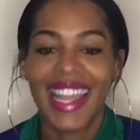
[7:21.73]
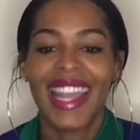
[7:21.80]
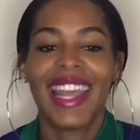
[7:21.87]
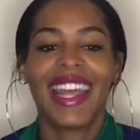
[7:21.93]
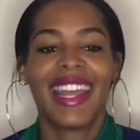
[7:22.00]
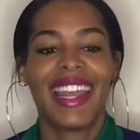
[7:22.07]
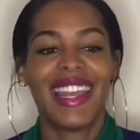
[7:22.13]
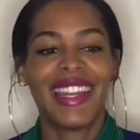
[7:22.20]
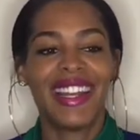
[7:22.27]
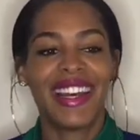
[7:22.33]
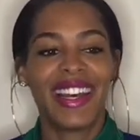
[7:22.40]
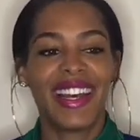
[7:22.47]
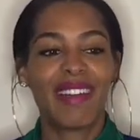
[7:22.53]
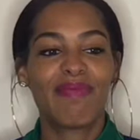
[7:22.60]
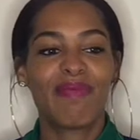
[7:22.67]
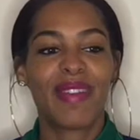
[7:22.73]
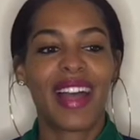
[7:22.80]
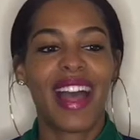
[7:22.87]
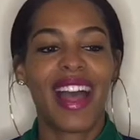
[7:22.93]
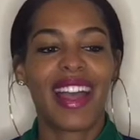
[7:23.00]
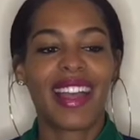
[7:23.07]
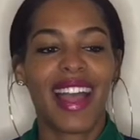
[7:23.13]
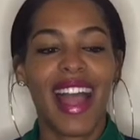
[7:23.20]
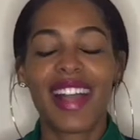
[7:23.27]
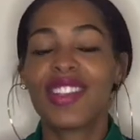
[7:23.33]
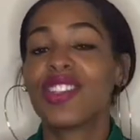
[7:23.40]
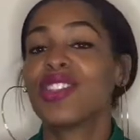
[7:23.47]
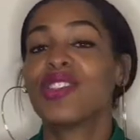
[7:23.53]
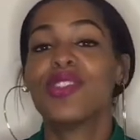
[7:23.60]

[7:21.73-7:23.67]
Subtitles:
and I just